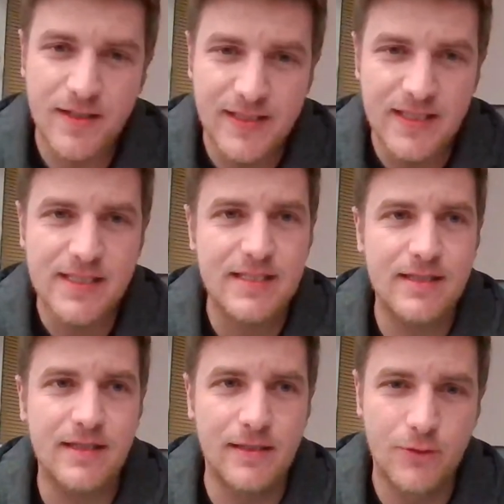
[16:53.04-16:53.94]
this
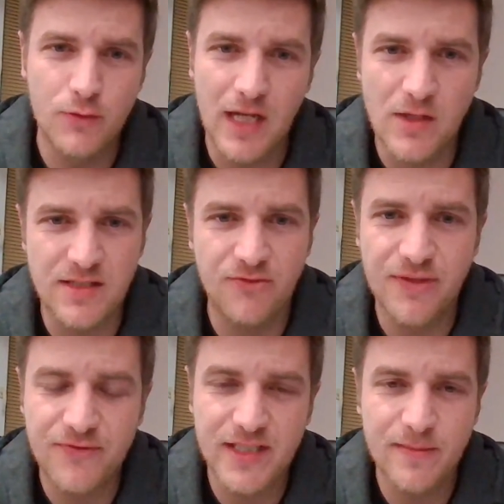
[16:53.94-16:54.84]
in
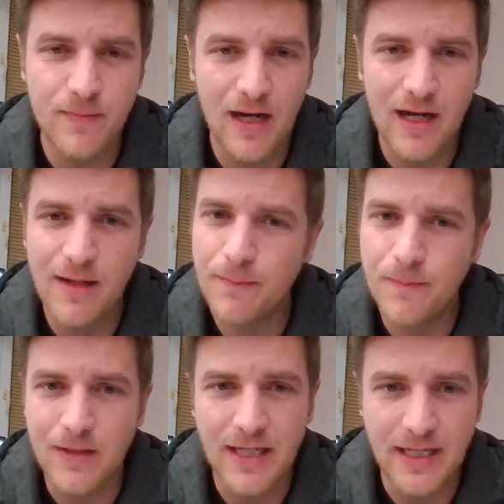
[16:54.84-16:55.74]
2015,
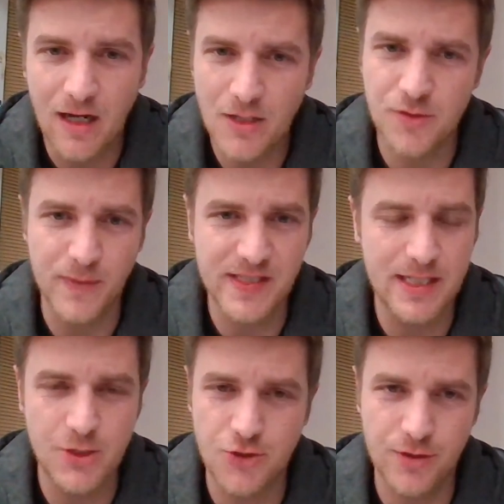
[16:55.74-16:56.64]
I'm like
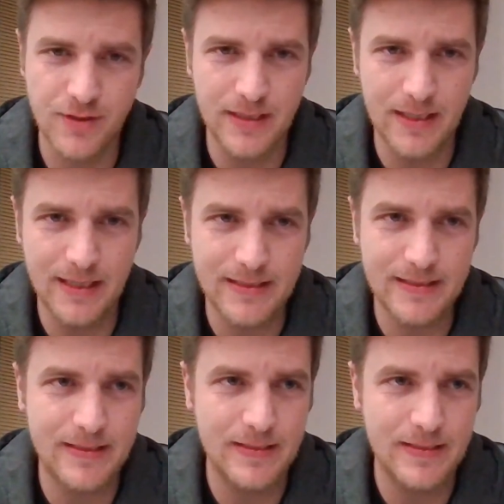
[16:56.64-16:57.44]
100% sure that